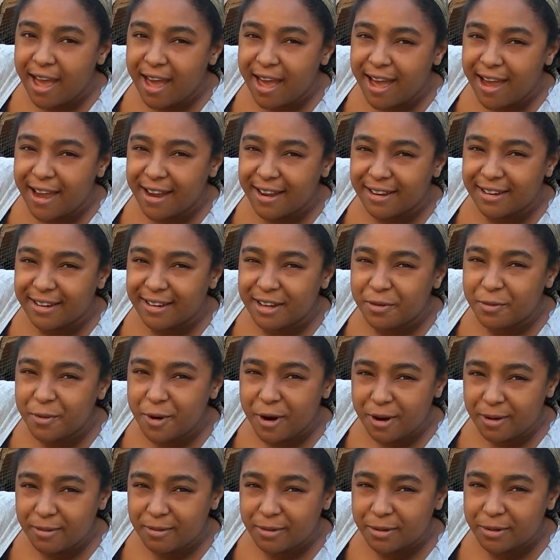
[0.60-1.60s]
Hi, and
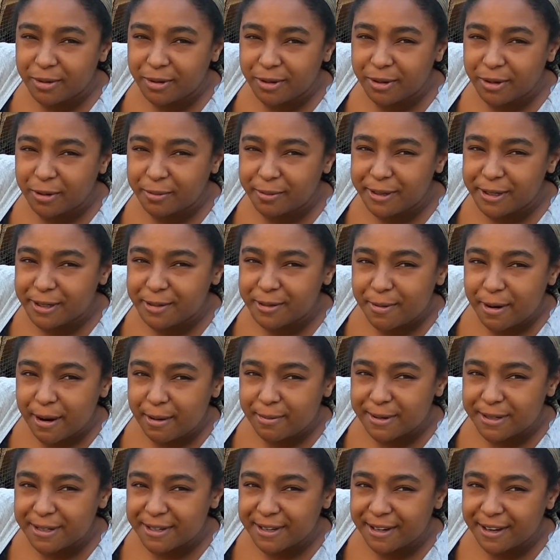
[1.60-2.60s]
welcome to A Little Piece of
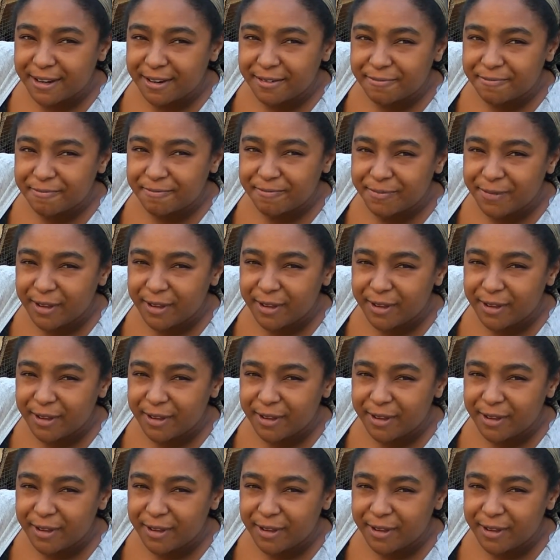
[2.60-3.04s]
Promised Land.